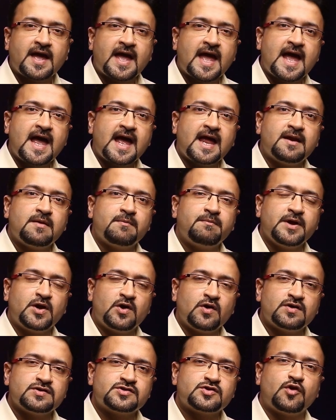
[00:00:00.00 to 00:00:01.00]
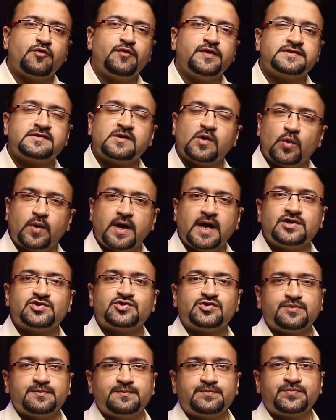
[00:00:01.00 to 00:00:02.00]
and because of its
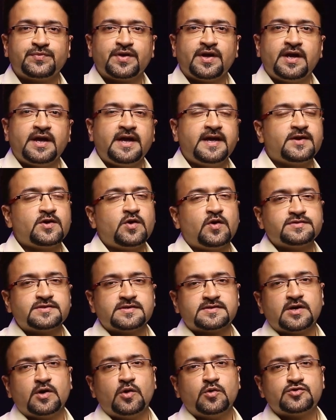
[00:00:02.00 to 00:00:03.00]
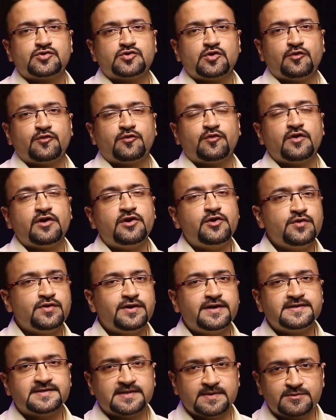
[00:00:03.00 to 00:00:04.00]
location, it causes a host of
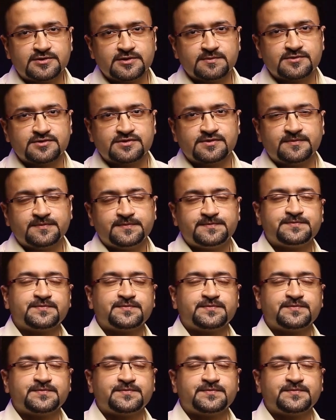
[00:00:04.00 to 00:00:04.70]
urinary symptoms.